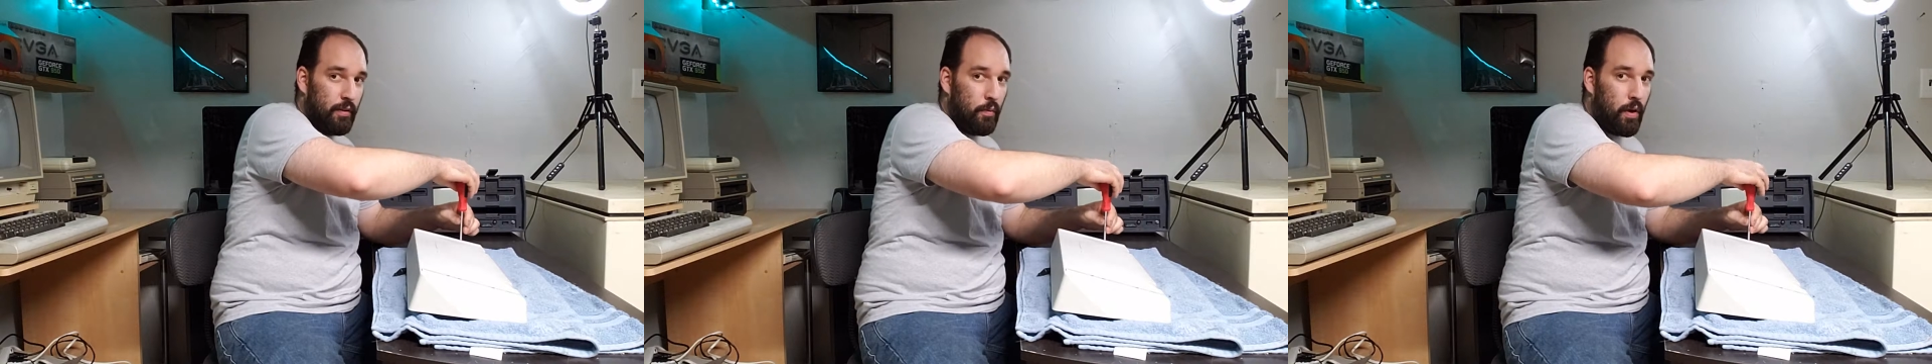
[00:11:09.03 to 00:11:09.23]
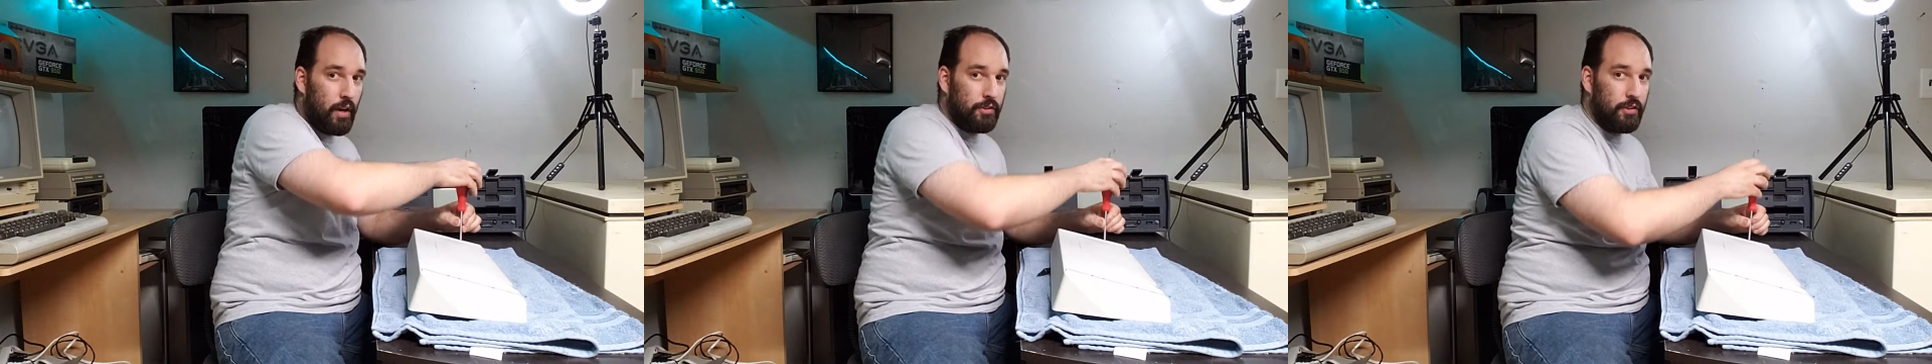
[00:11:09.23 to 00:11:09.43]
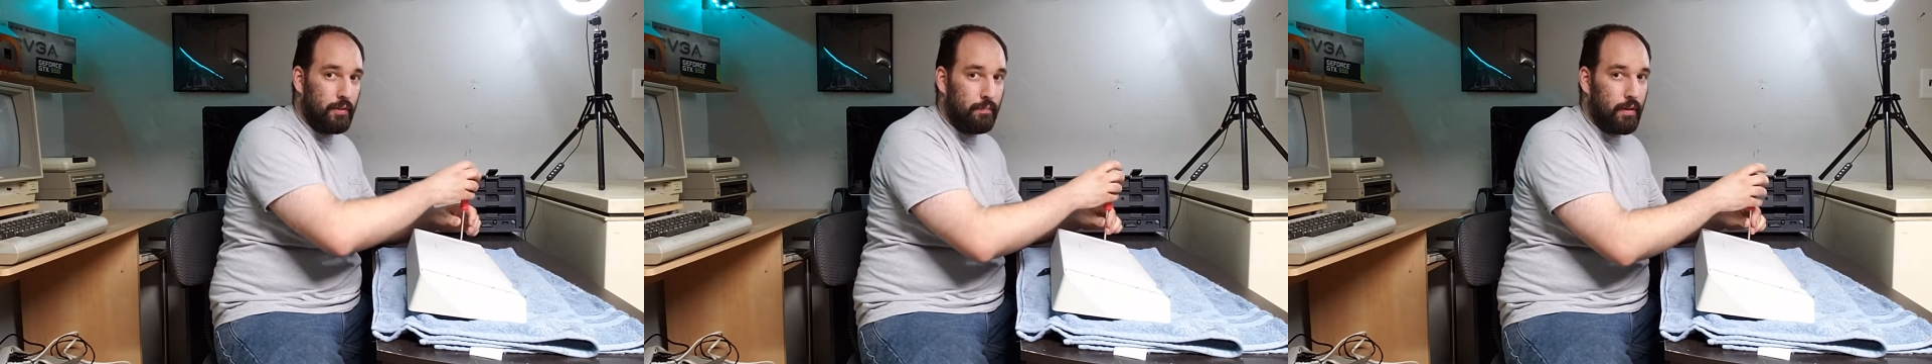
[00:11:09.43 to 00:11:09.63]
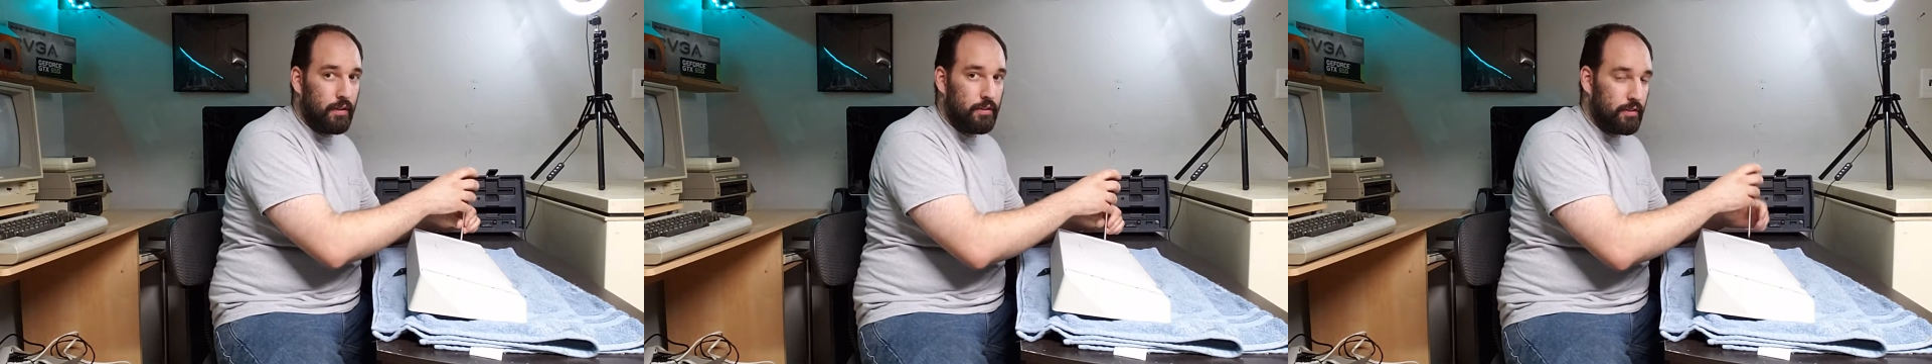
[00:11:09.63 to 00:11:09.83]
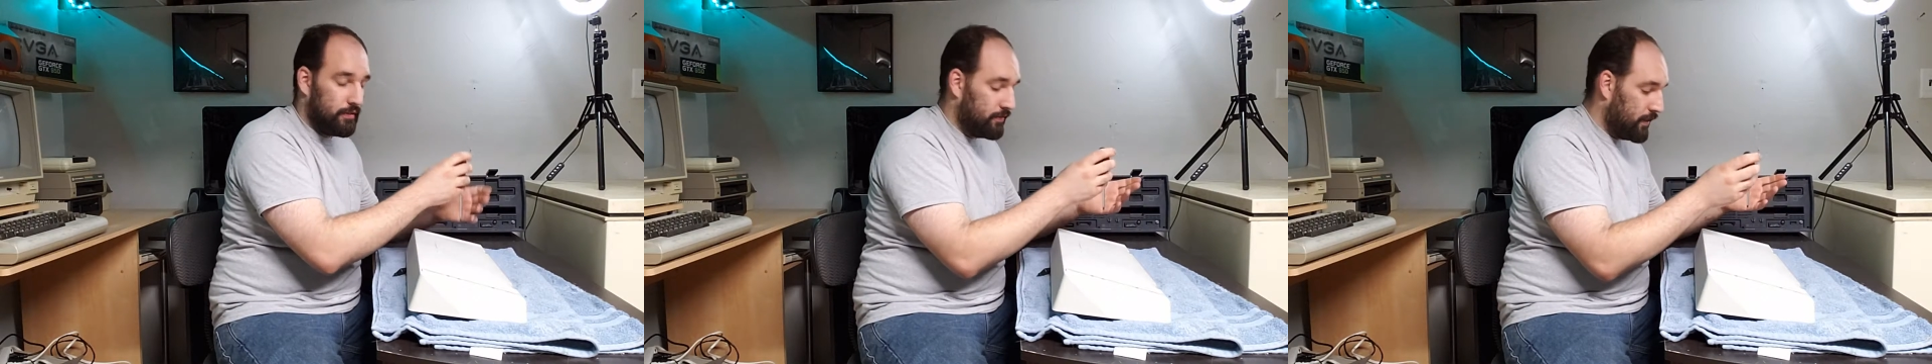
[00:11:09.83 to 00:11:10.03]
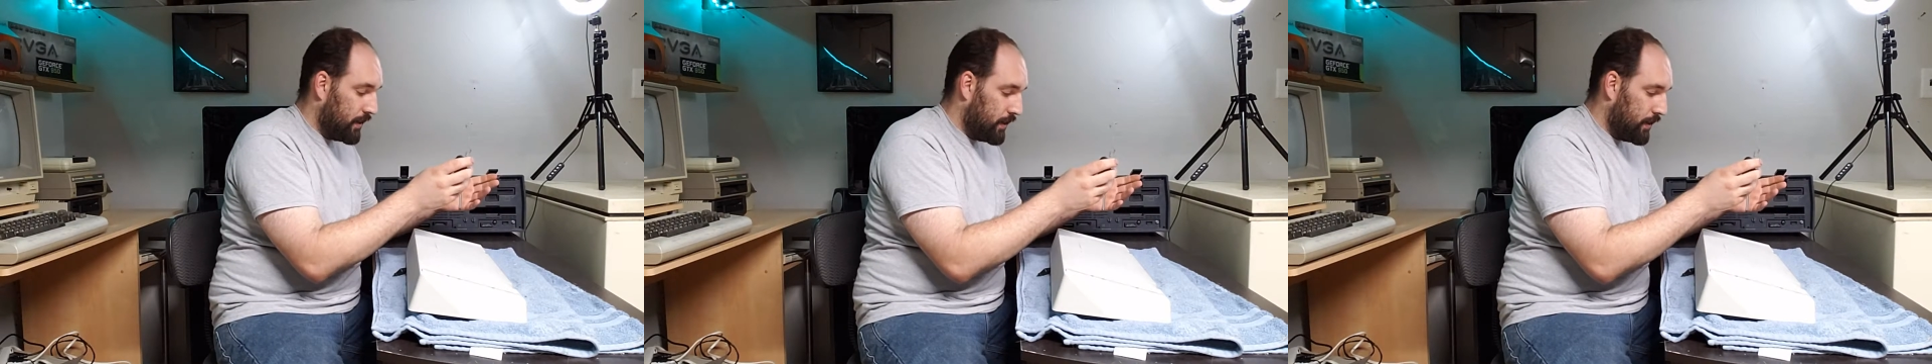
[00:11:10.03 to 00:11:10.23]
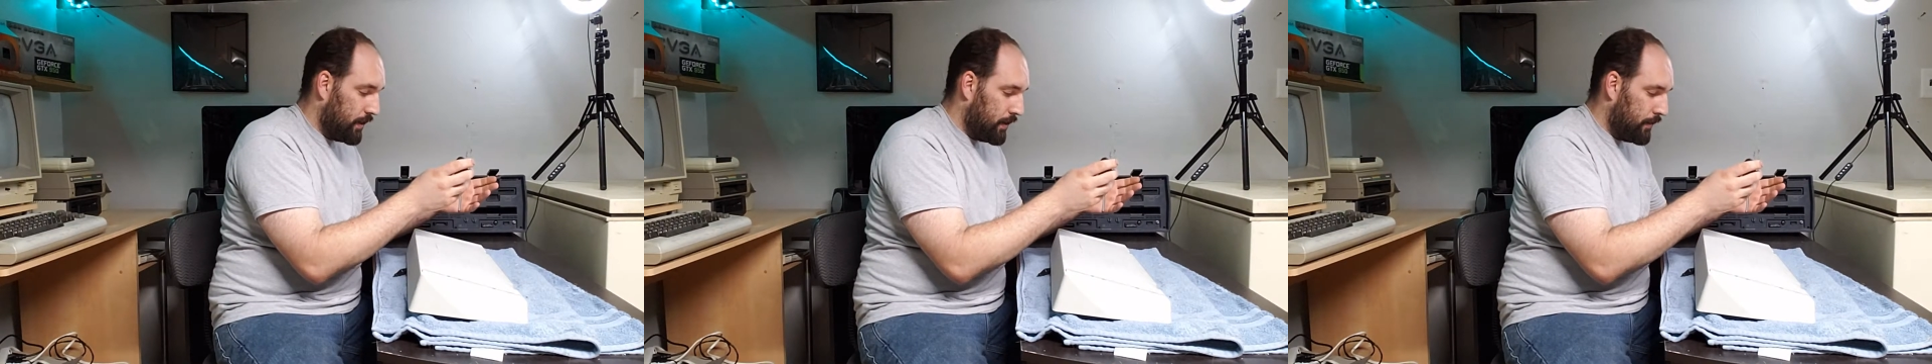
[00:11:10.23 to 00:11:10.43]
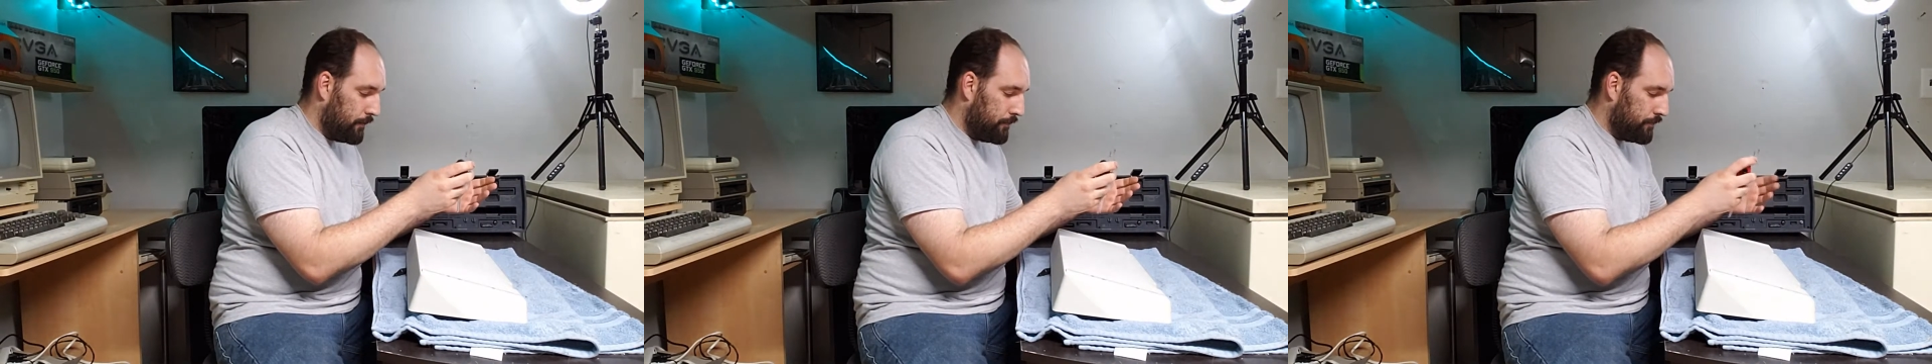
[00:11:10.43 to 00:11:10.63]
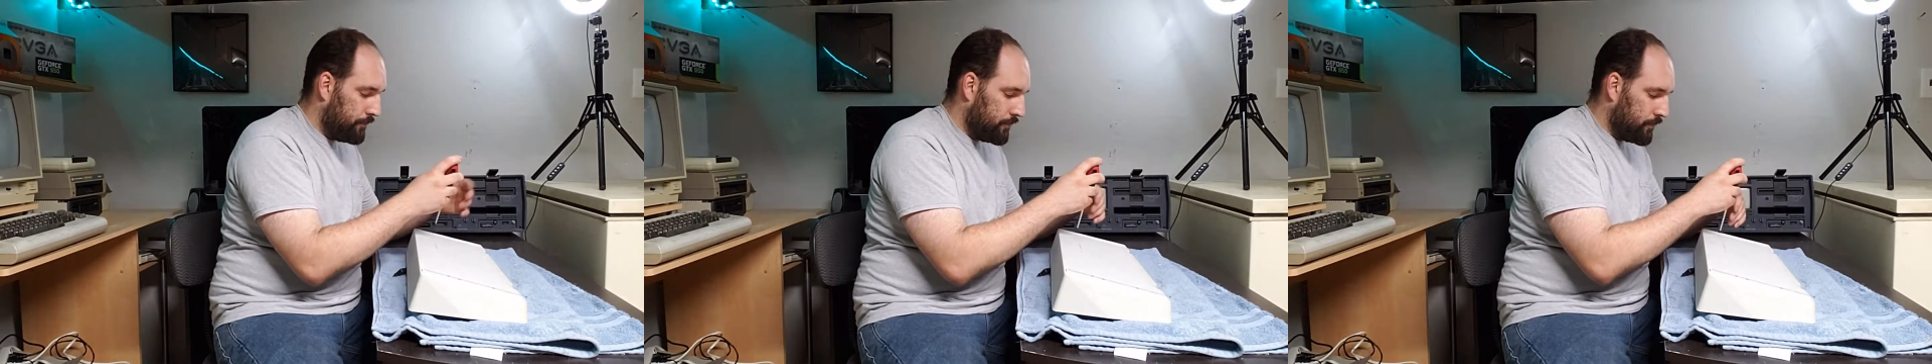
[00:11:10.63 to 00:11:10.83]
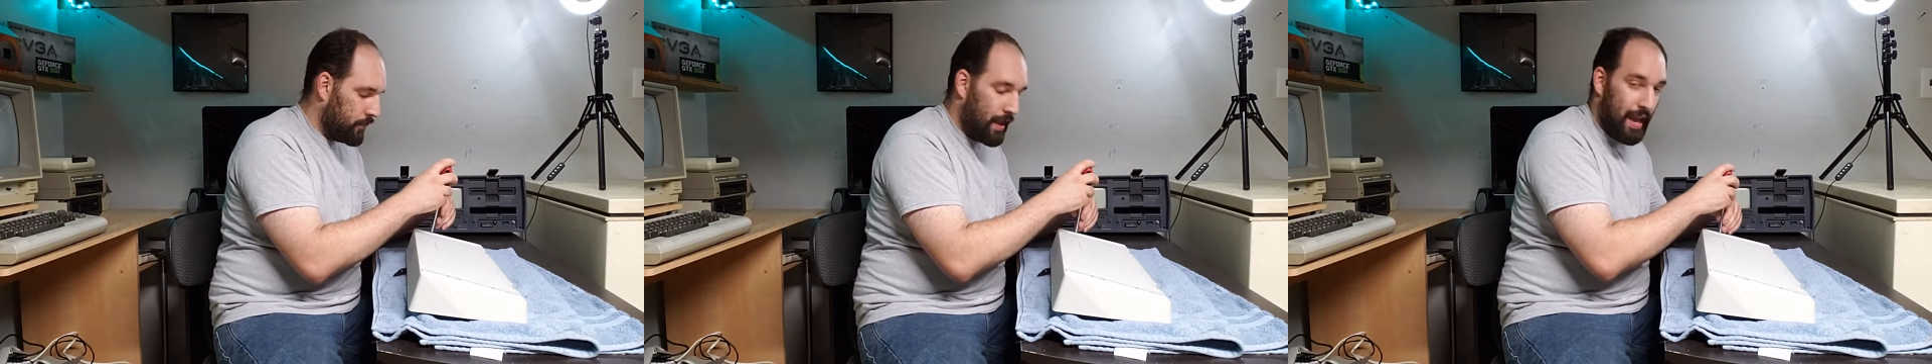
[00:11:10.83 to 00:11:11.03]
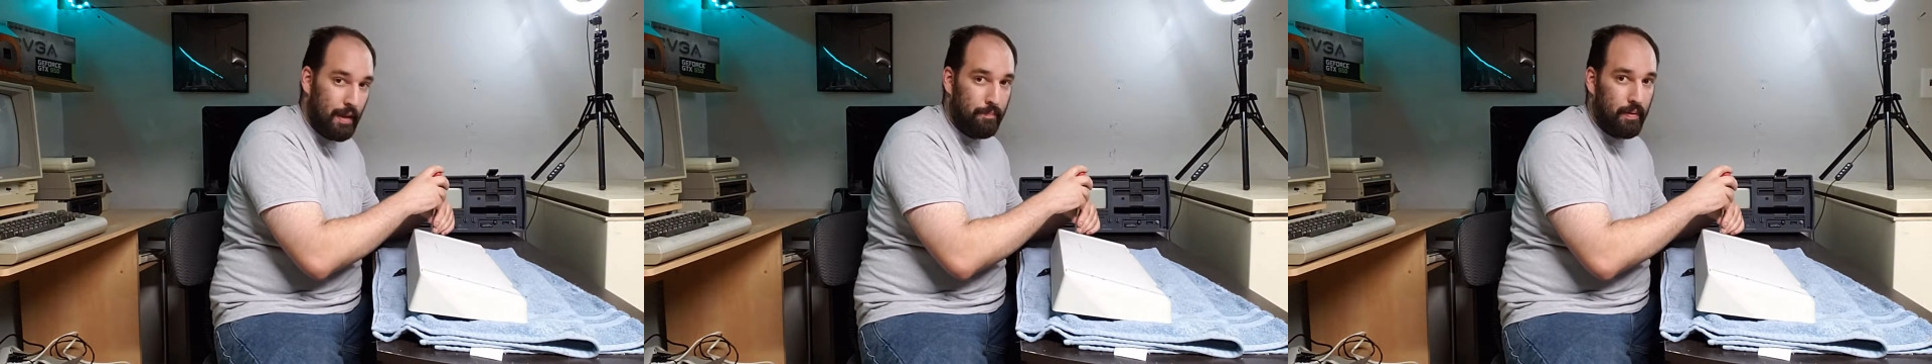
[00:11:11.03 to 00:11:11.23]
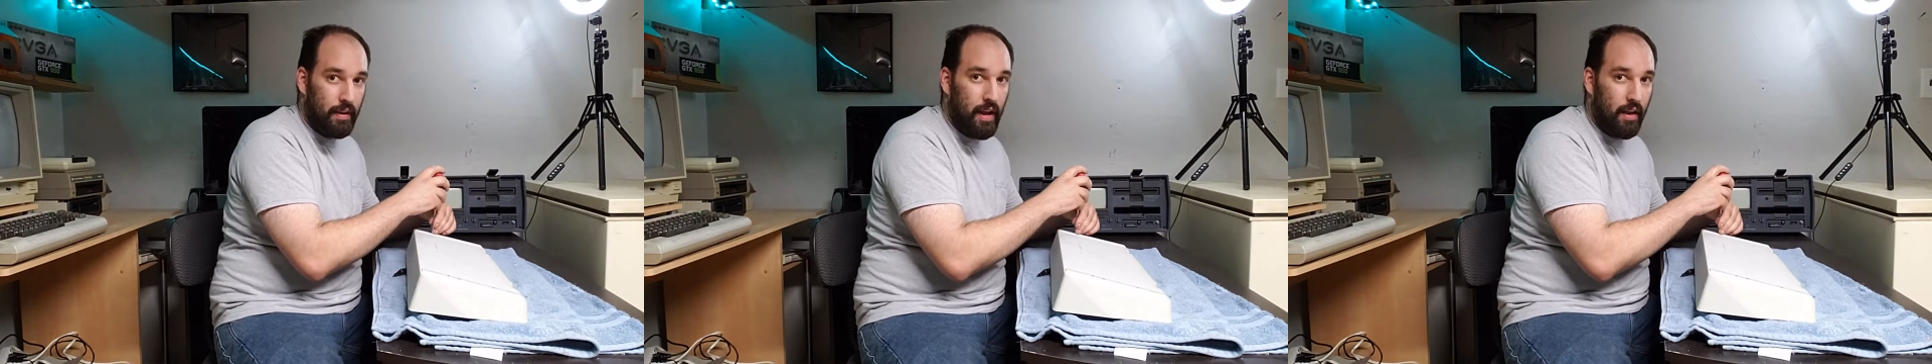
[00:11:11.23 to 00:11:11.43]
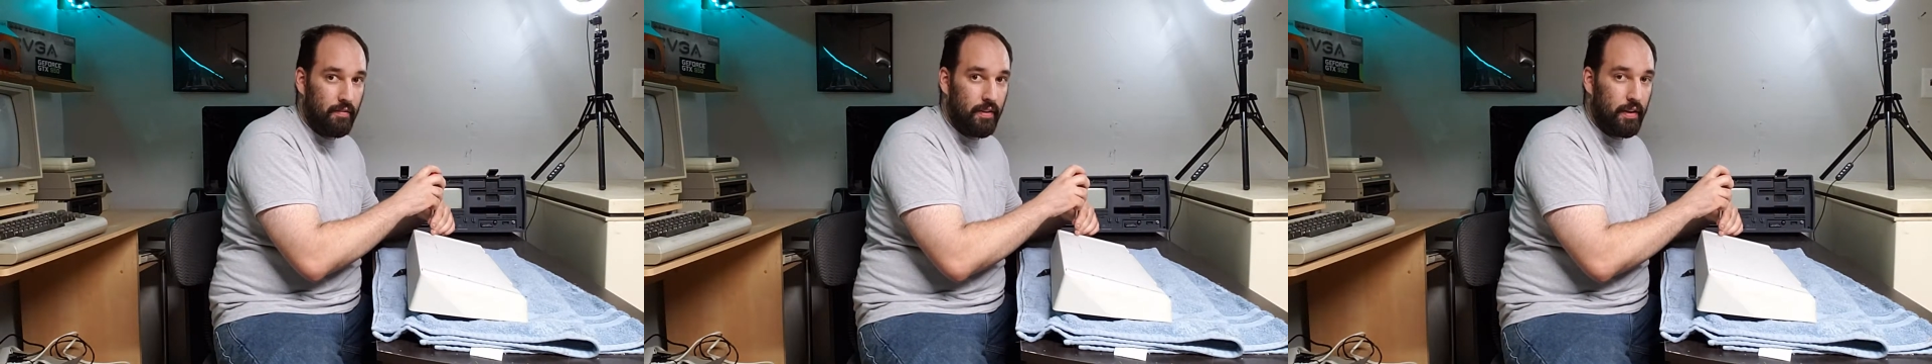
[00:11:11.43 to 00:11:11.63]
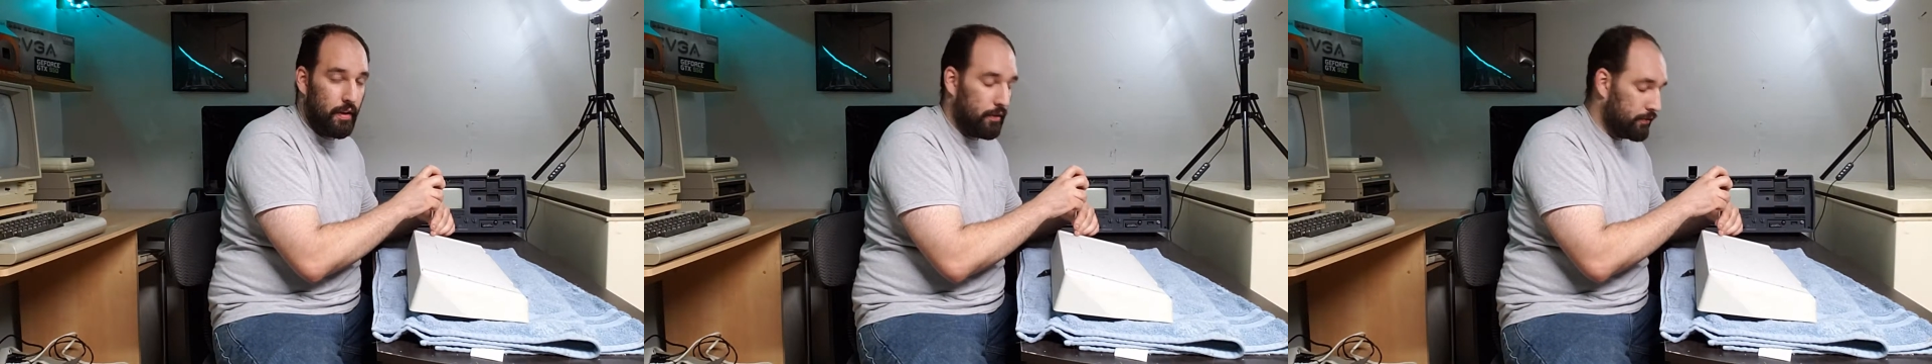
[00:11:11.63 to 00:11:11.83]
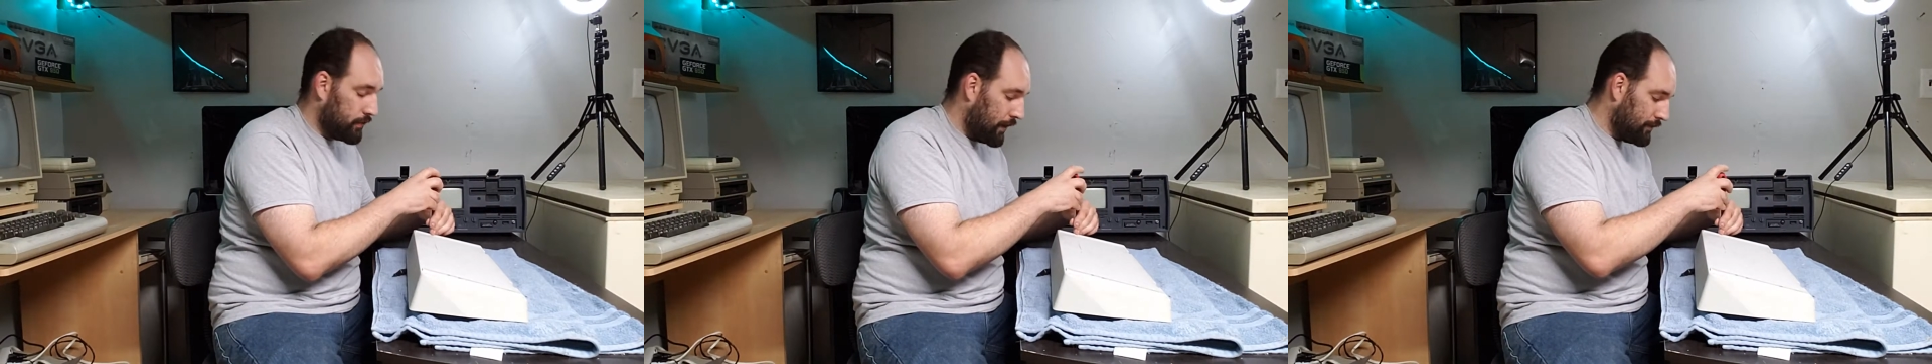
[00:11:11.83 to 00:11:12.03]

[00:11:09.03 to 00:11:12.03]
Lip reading: rewatching a bunch of 8-Bit Guy videos.